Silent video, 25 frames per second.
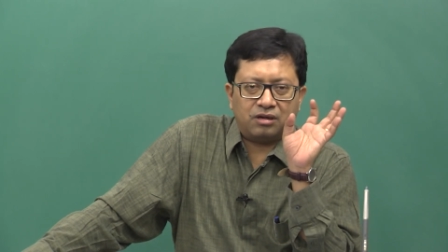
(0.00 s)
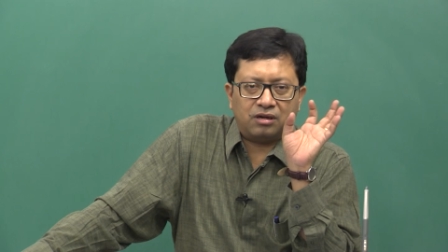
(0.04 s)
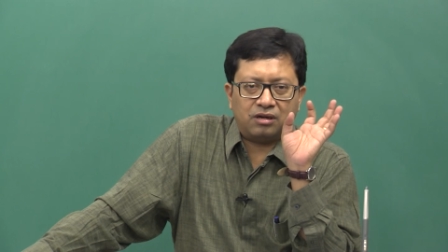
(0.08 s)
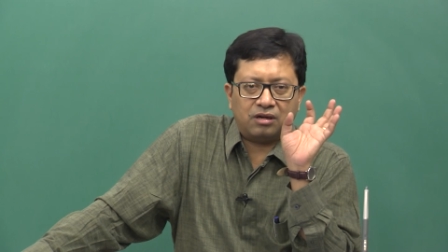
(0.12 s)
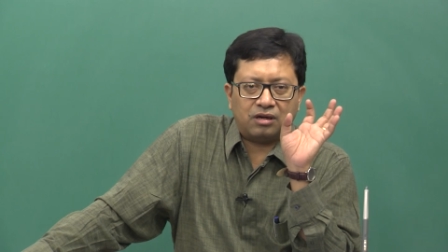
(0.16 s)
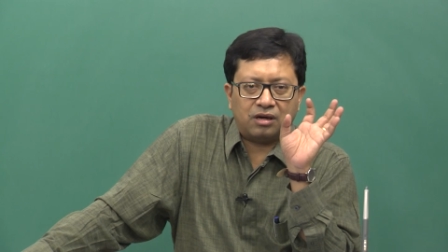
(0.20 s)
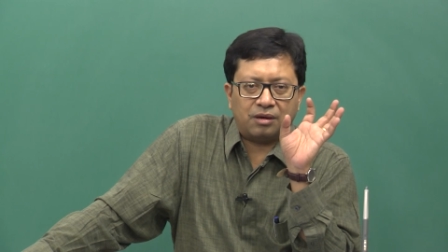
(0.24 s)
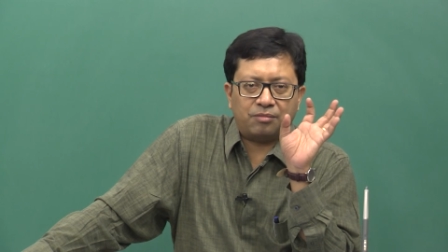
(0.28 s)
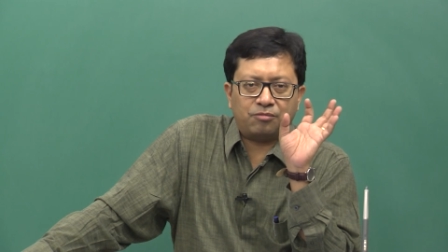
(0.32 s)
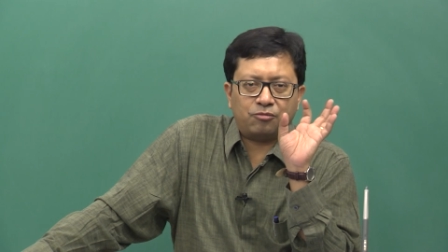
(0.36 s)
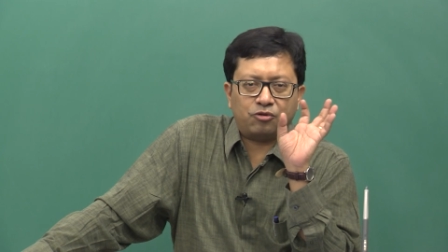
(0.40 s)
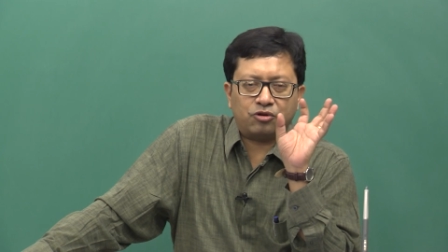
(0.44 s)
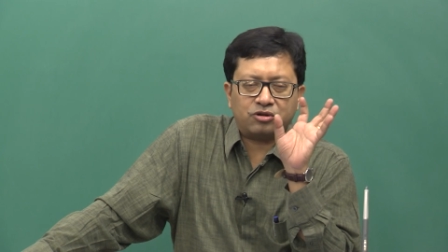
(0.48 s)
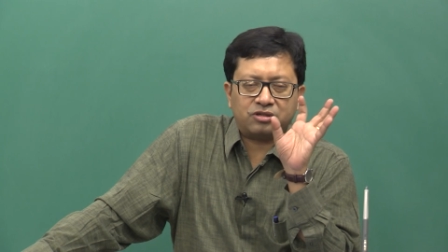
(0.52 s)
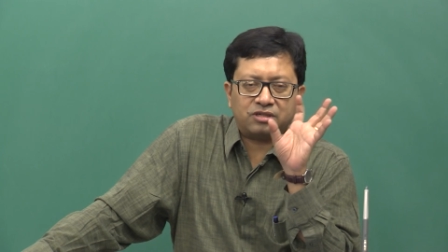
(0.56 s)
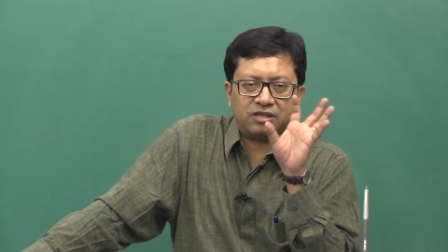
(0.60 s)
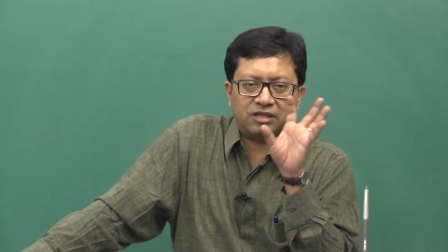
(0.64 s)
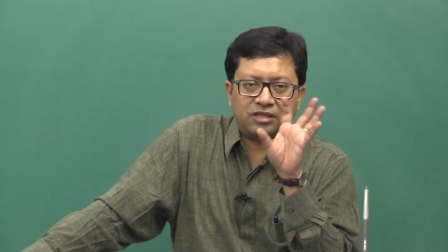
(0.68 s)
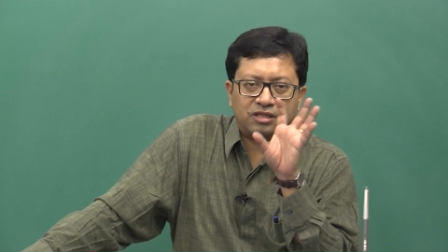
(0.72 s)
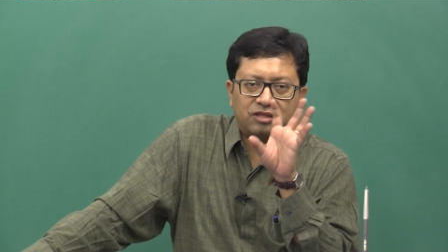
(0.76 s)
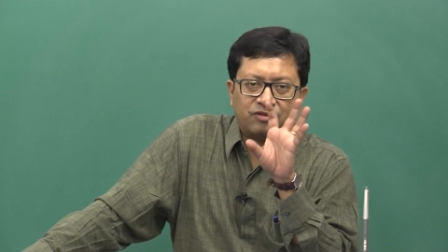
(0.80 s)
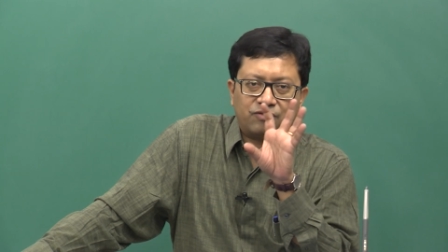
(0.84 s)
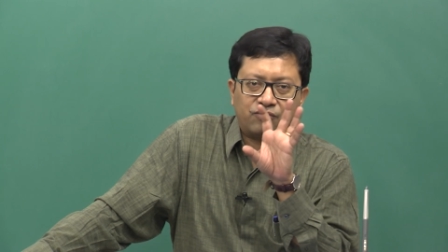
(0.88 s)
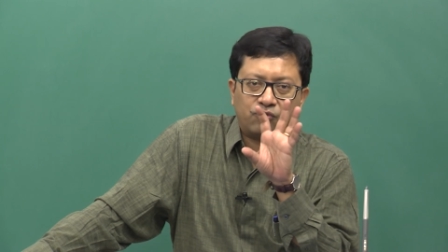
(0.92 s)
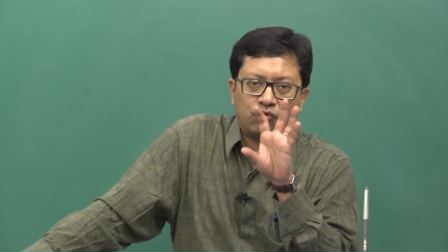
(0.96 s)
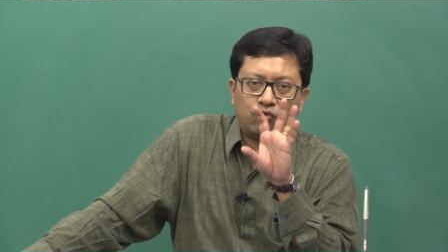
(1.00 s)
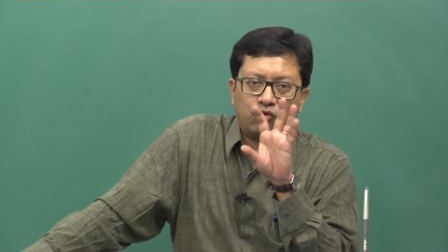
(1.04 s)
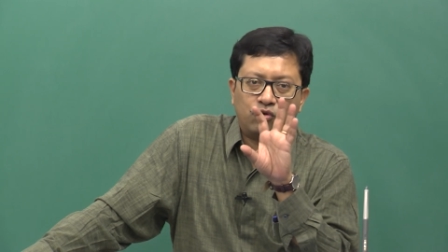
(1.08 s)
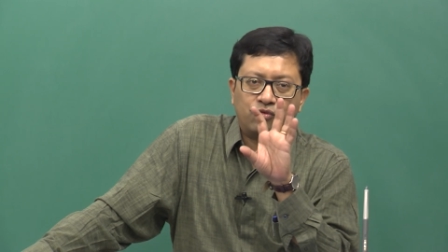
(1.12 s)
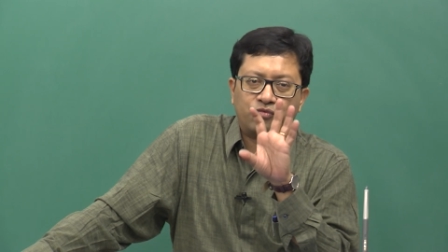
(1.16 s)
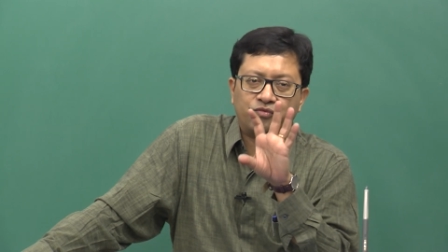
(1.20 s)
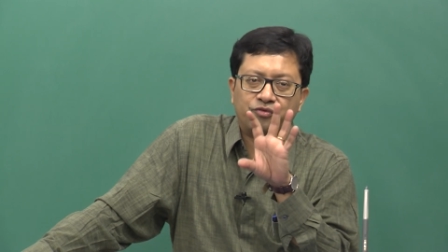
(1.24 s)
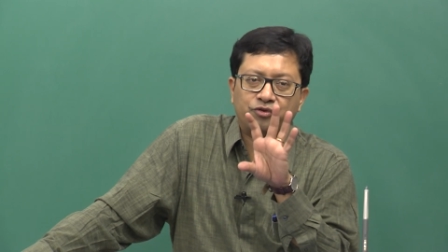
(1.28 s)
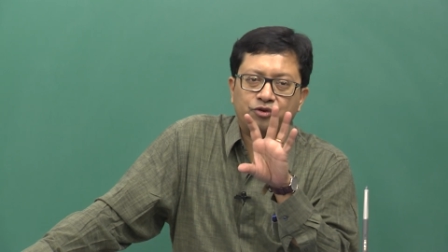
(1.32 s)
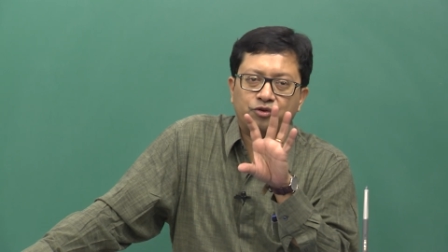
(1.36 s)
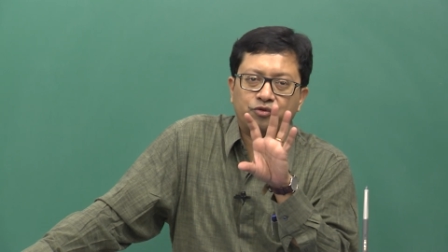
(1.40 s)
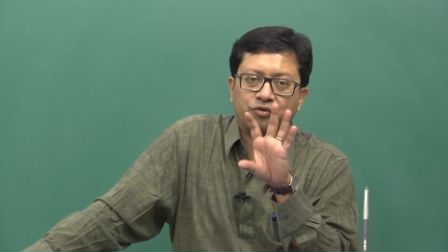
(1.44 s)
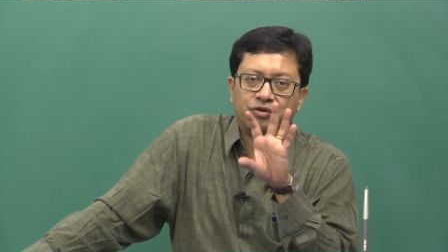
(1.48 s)
I am not saying the whole
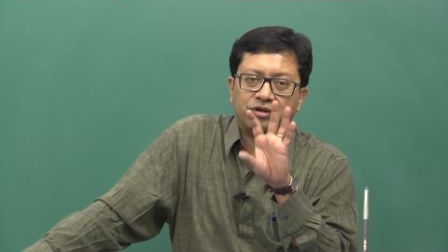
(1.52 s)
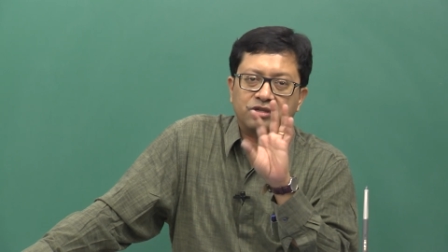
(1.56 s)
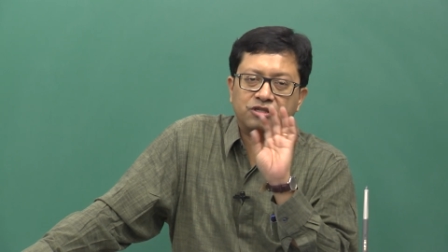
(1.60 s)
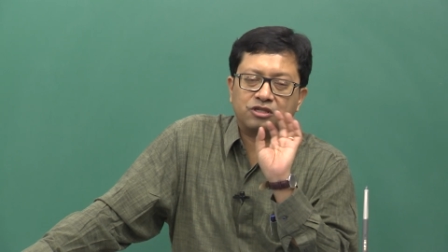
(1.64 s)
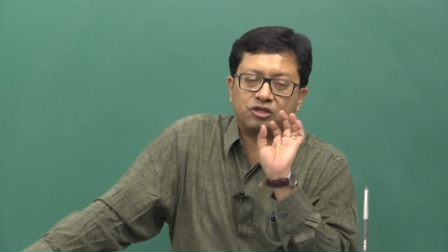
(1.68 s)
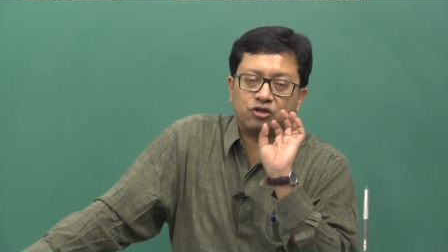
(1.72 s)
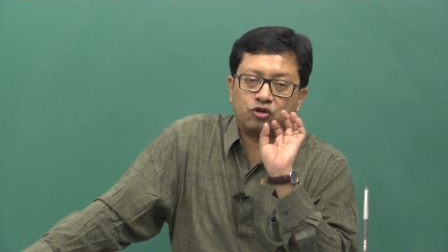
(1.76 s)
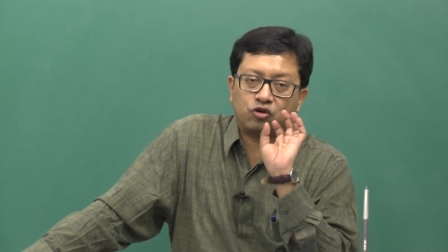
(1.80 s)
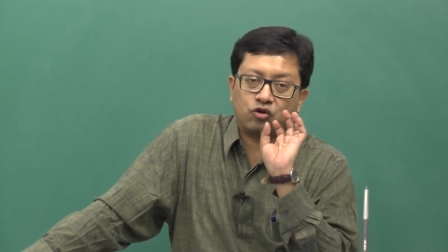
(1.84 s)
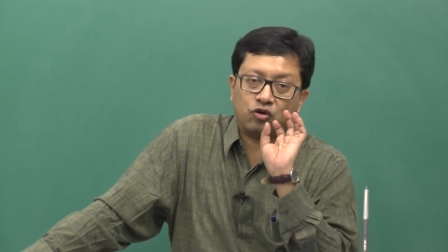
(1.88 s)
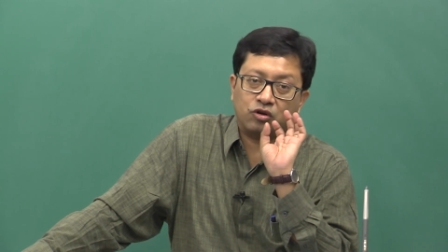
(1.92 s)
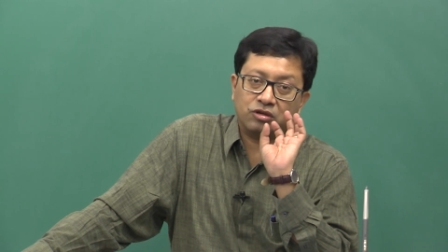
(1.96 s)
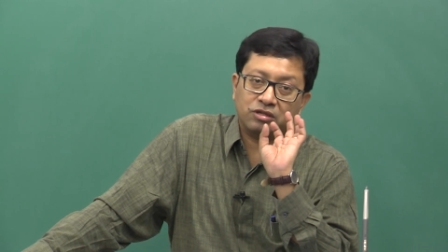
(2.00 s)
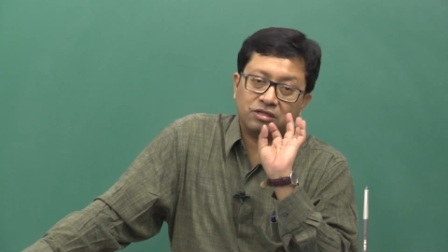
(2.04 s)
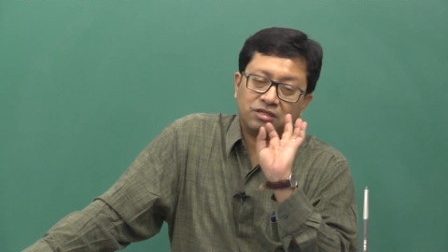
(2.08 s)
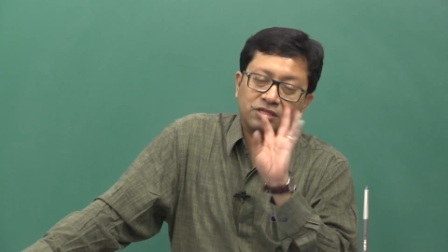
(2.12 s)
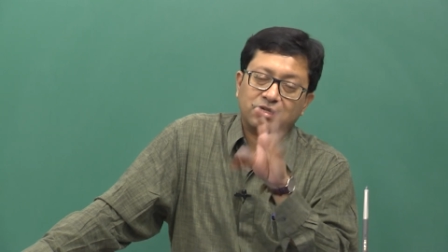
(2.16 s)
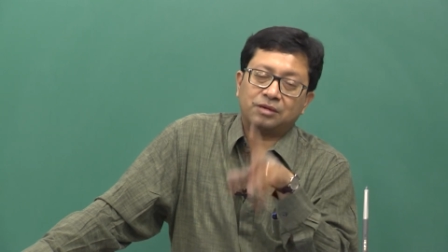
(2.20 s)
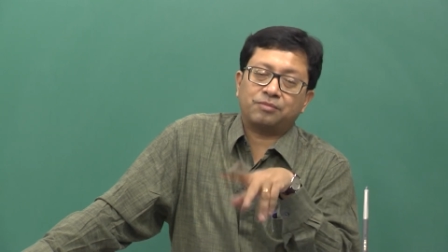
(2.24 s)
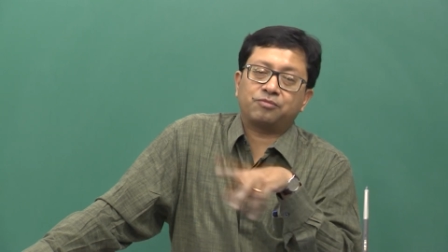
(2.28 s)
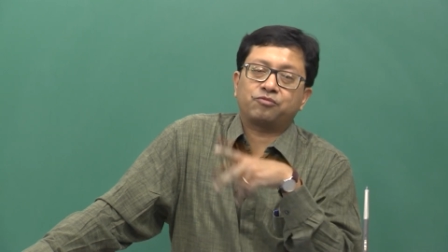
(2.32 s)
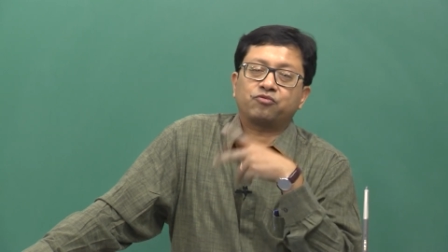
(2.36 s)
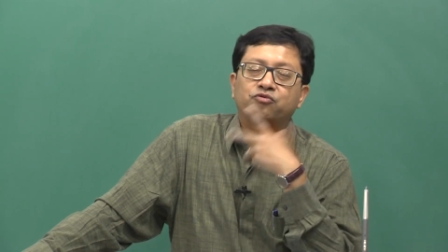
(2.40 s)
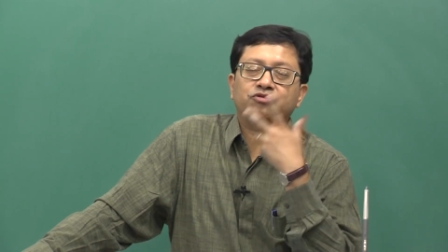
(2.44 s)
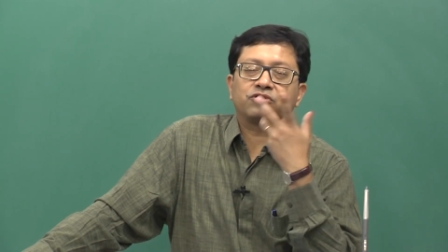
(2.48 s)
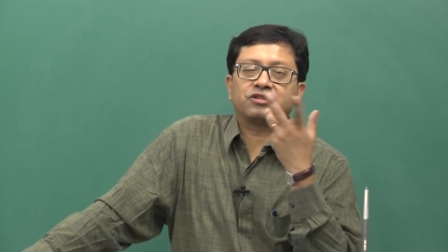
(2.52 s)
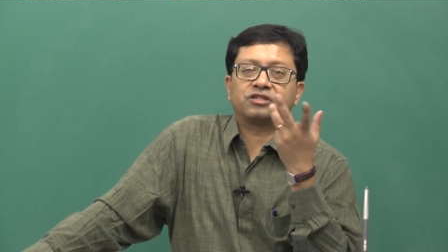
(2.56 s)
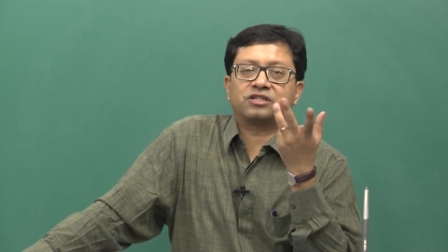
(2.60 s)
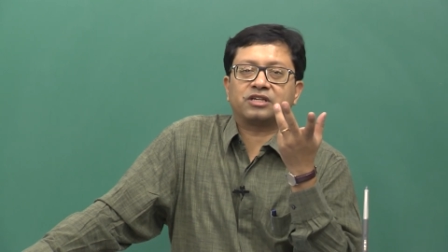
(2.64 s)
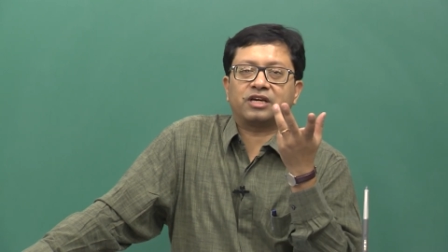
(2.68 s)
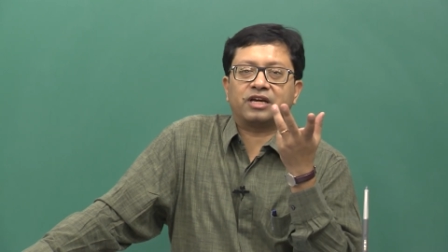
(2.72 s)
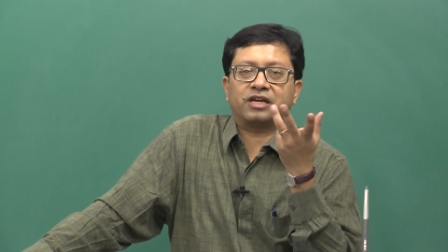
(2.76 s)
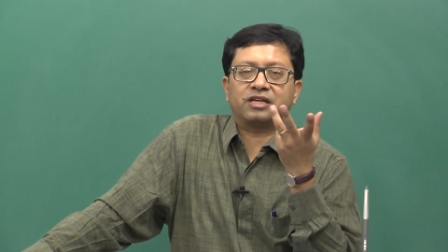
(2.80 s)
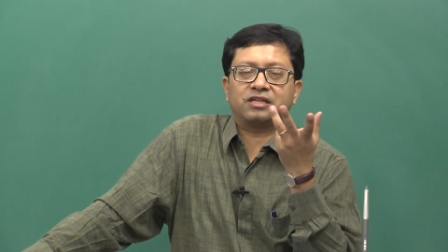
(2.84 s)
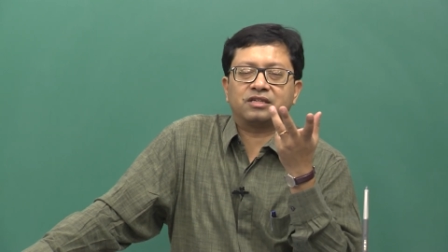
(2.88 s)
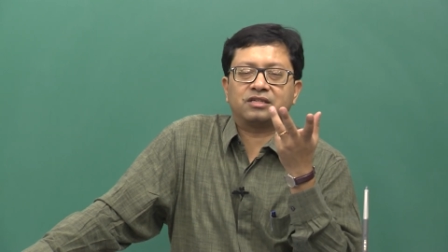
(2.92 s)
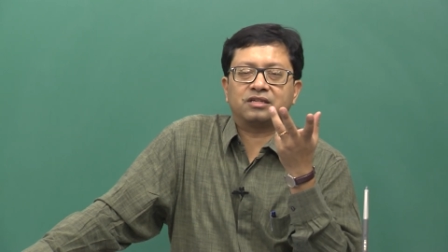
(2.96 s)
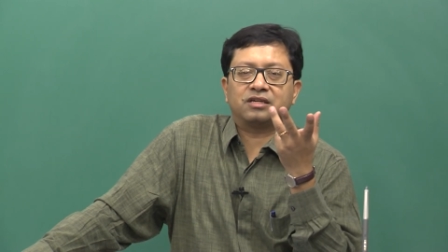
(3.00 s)
frequency concept would
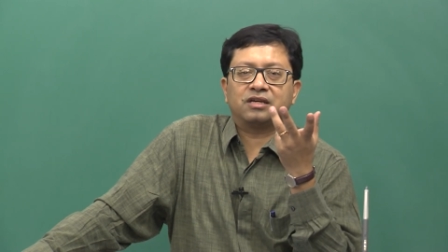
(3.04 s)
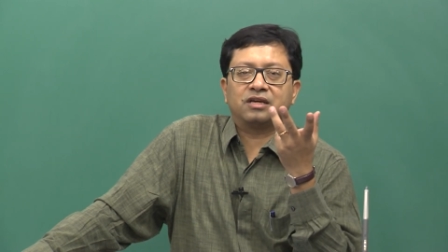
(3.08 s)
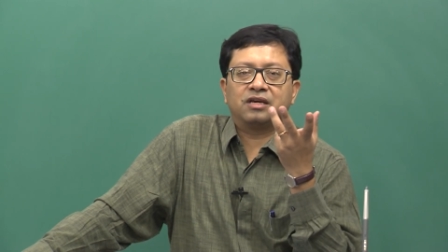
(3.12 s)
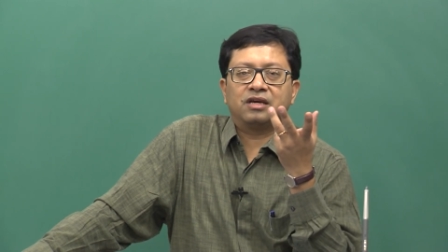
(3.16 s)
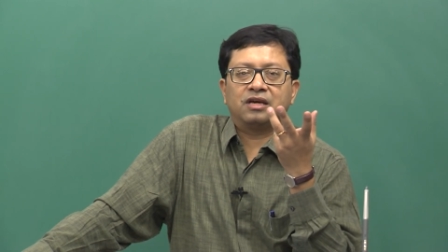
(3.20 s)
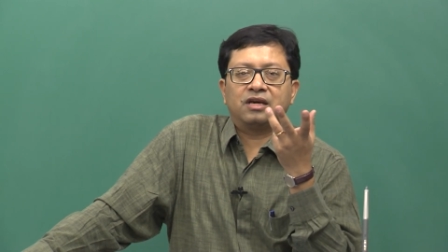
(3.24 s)
change